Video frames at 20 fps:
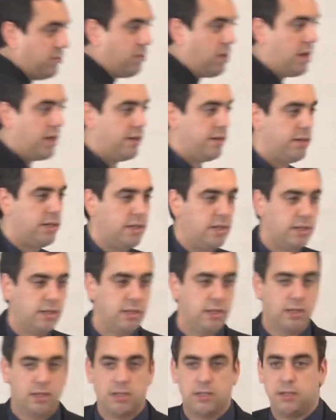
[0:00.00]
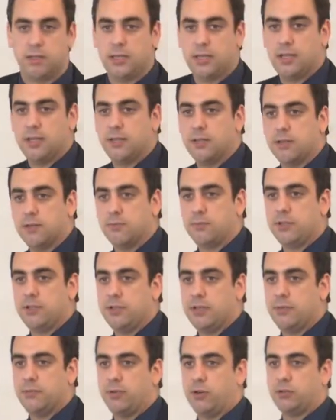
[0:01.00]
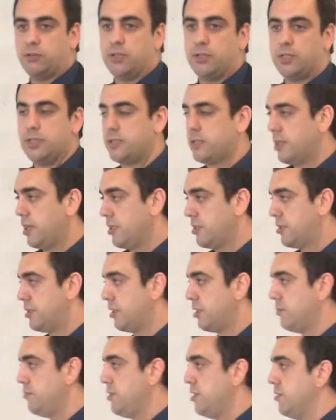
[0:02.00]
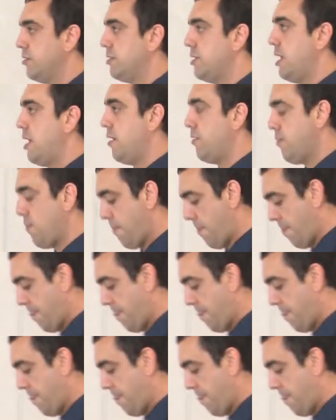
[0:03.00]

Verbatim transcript: of why you need the you need both of these things to commute. Now